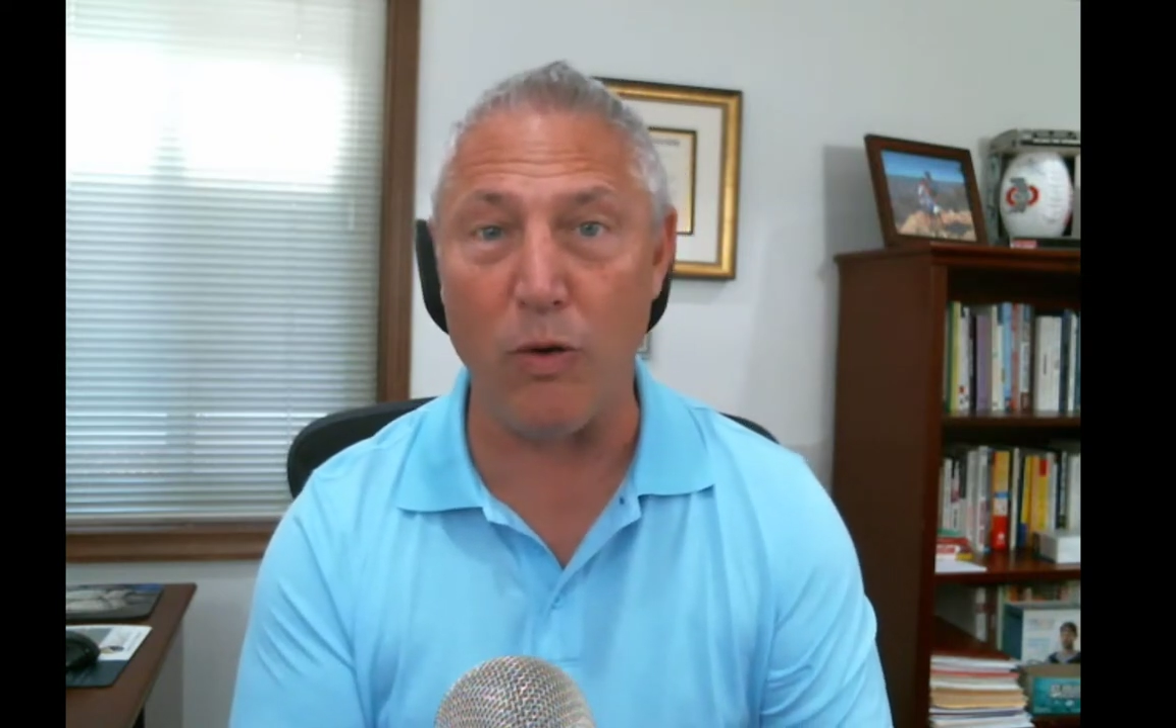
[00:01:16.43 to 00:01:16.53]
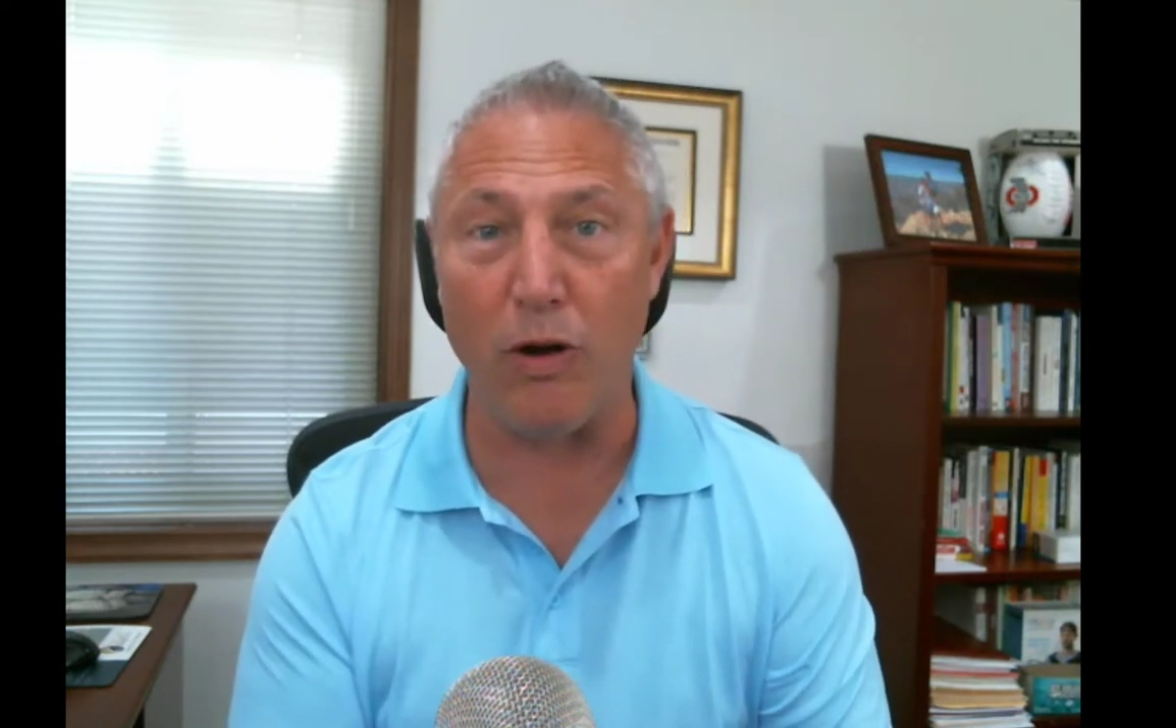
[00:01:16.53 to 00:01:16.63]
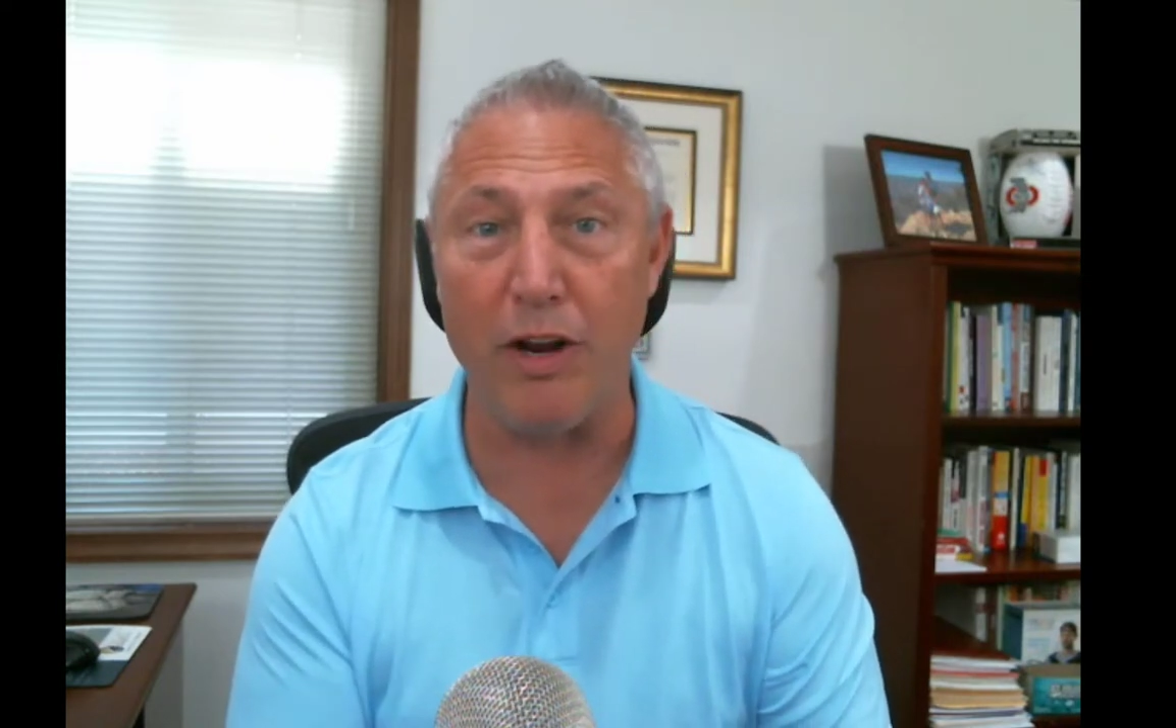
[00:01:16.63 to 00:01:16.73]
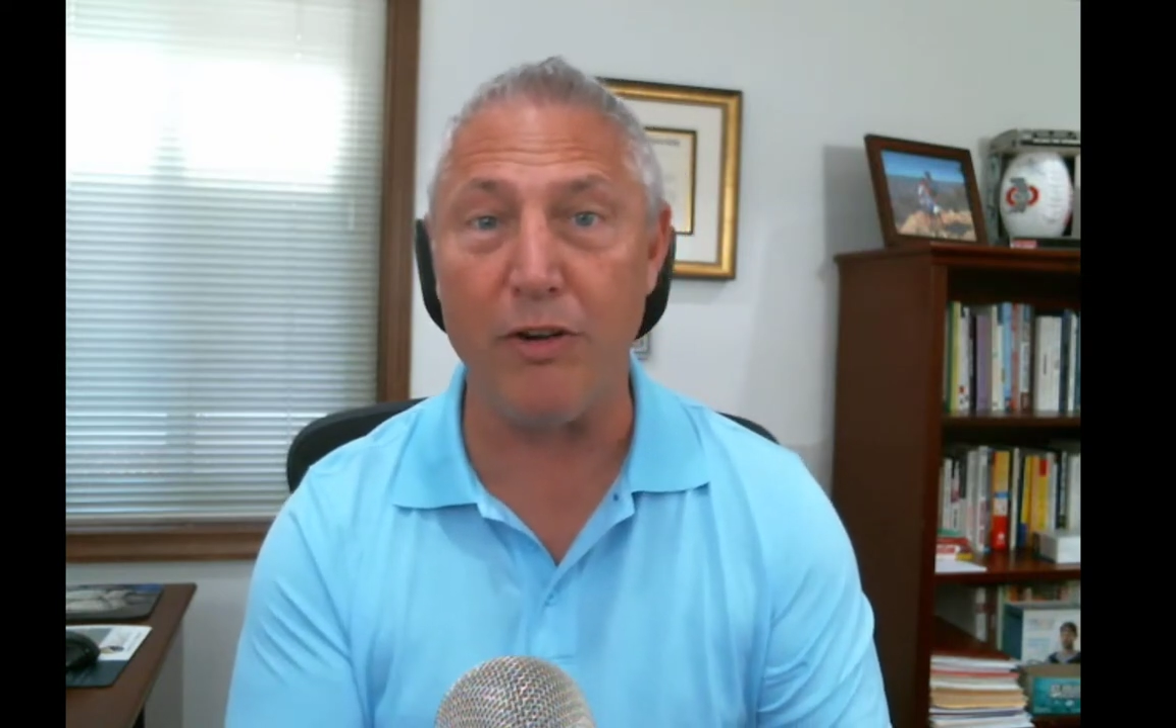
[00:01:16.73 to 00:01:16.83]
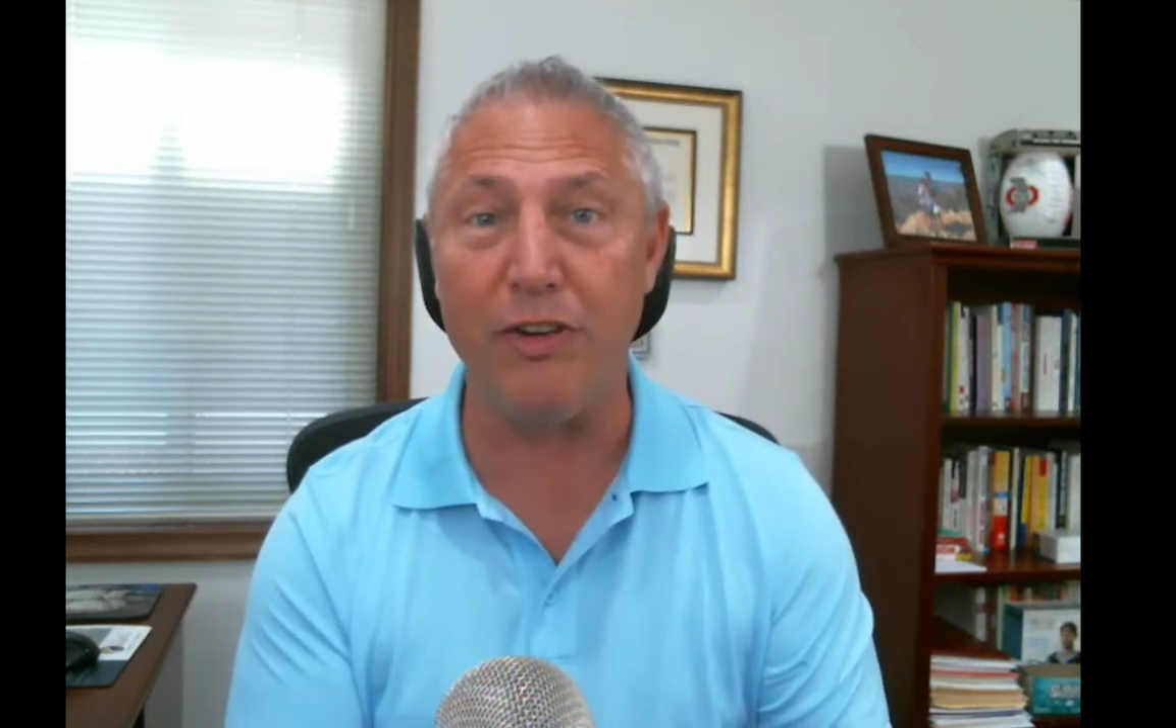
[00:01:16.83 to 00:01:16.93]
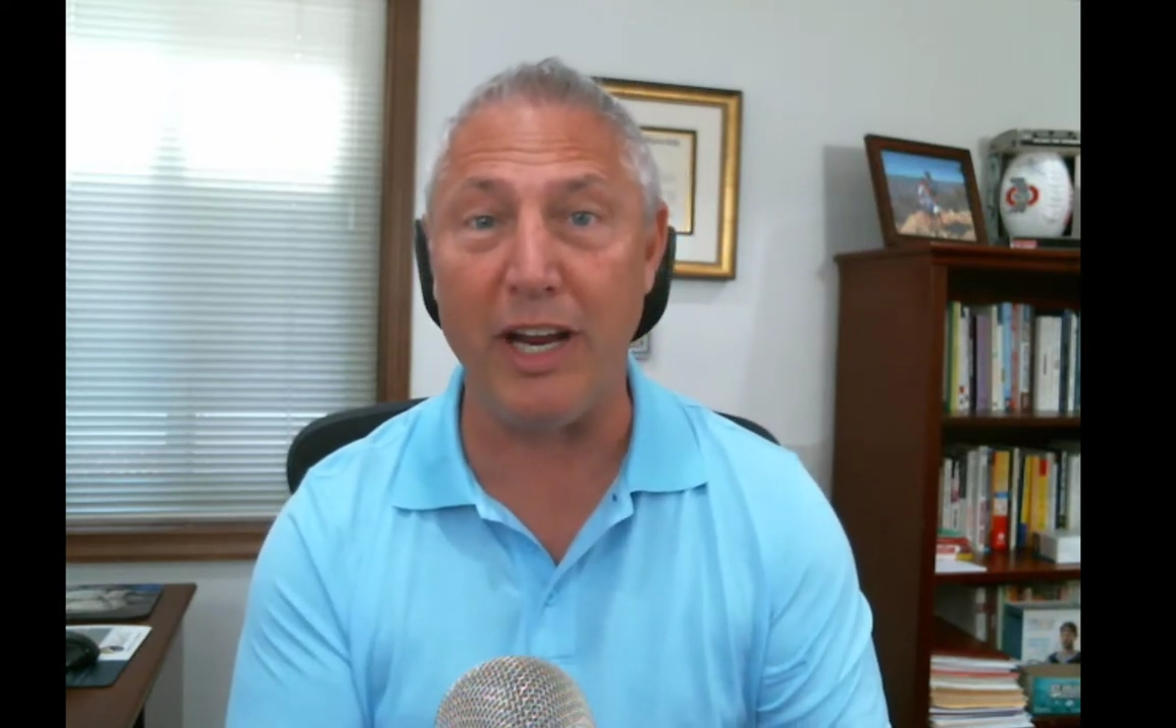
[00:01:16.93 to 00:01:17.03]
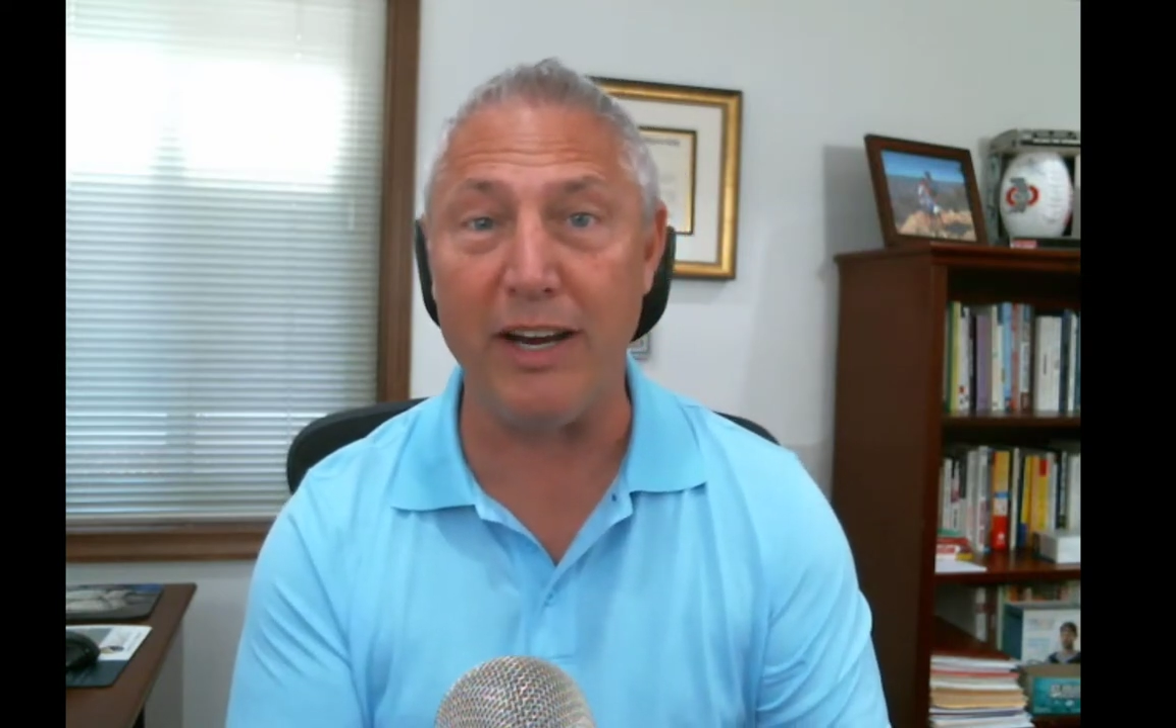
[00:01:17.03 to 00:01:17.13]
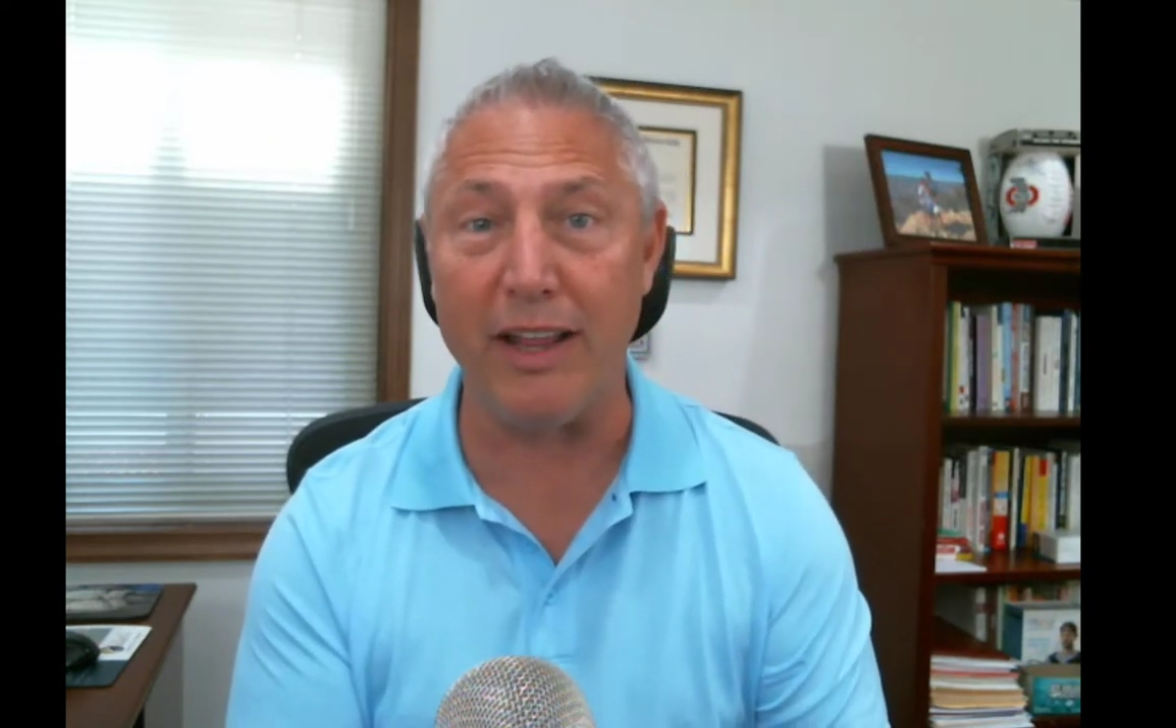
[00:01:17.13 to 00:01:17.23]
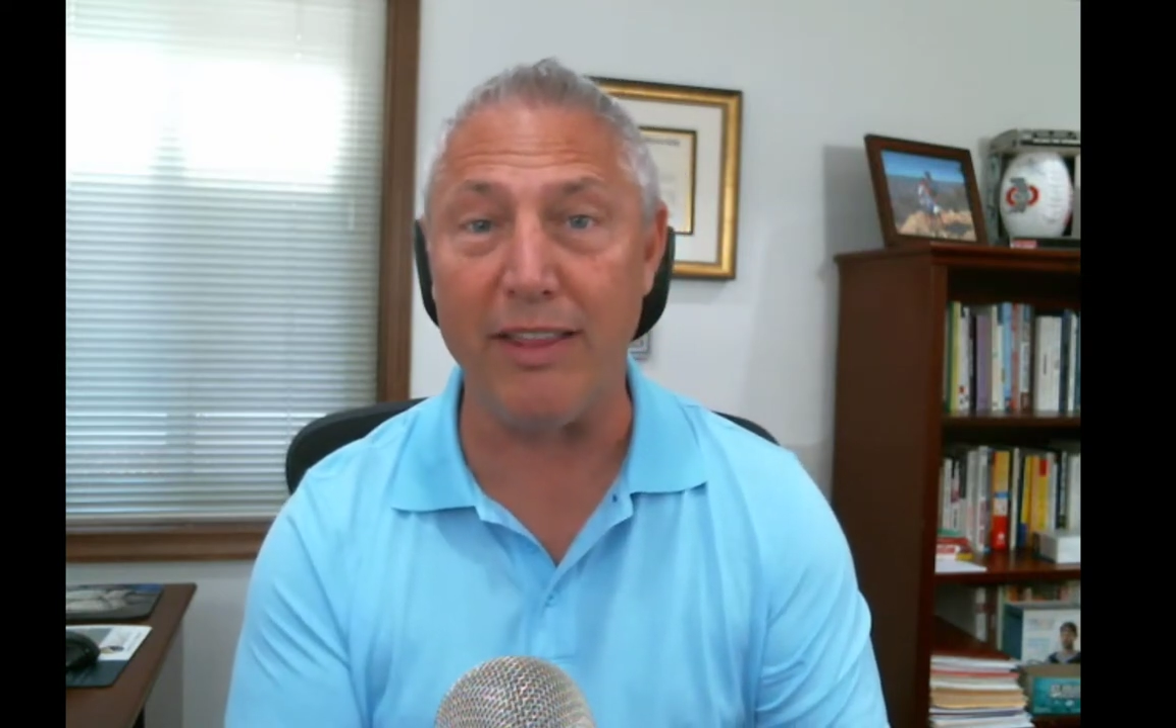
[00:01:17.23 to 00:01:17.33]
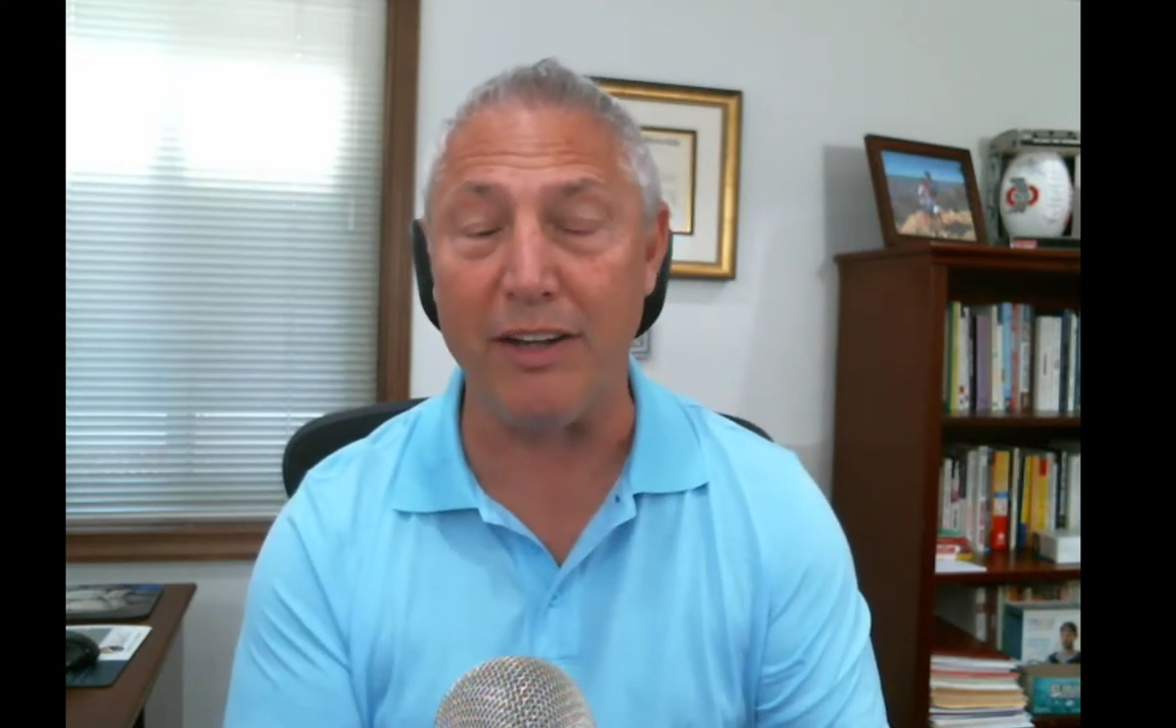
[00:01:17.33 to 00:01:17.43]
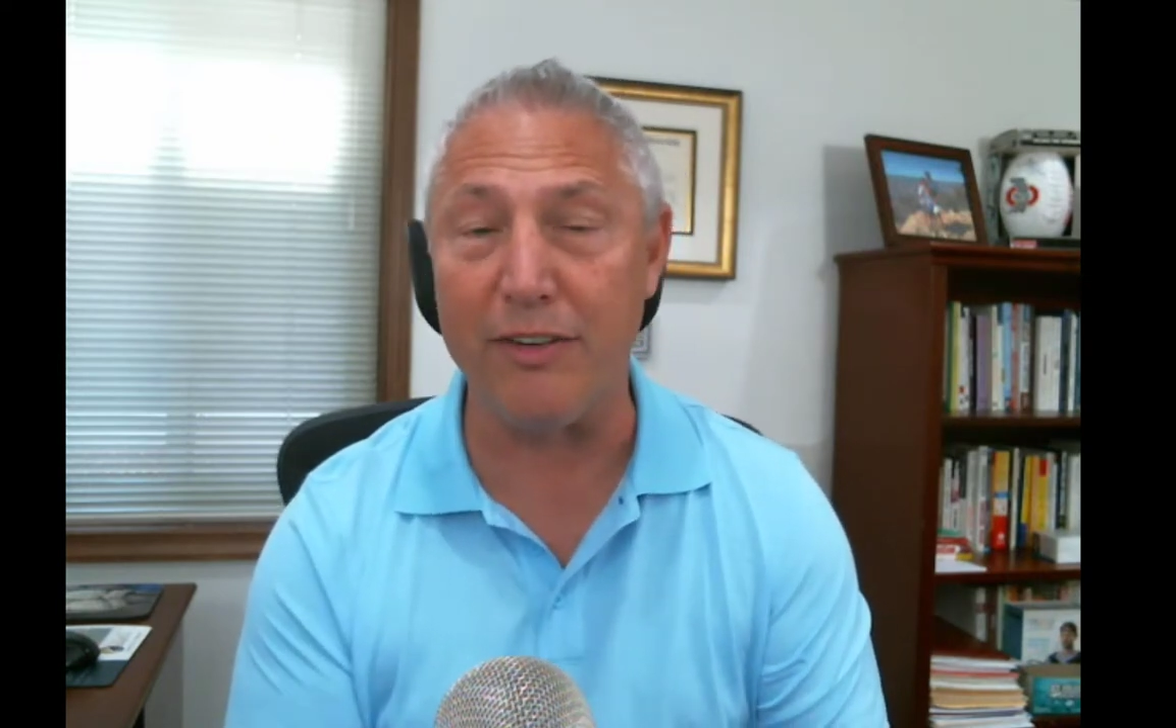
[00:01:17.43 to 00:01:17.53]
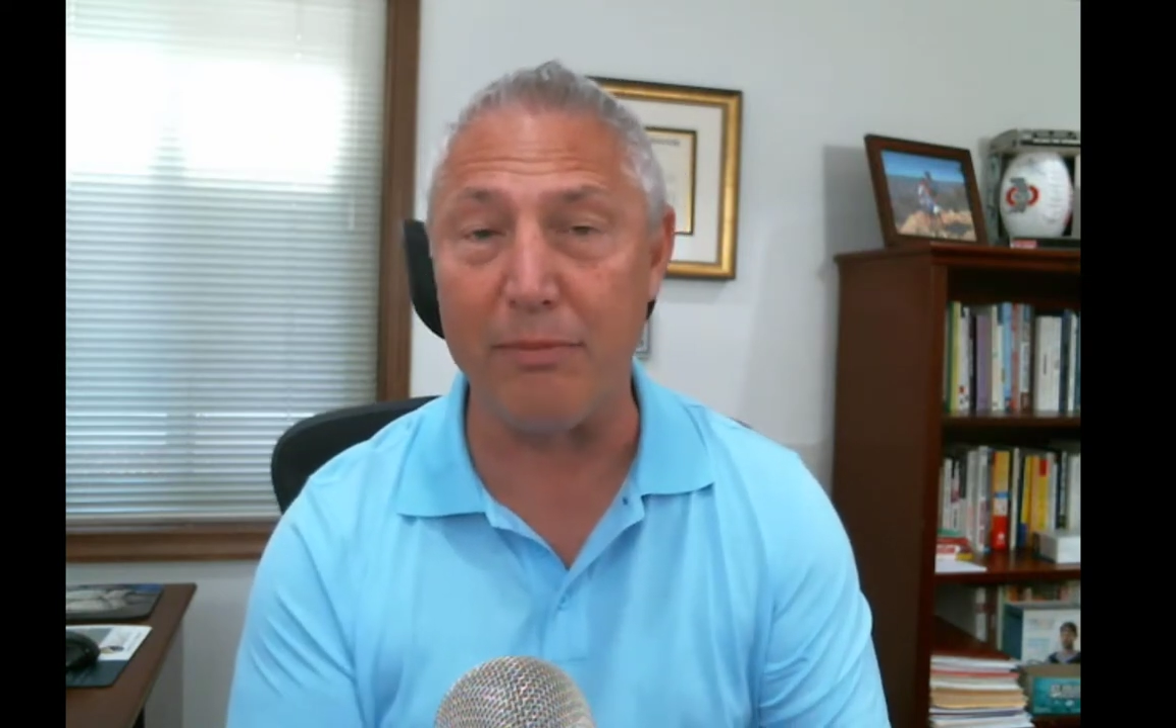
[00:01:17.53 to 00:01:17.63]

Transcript: or understanding things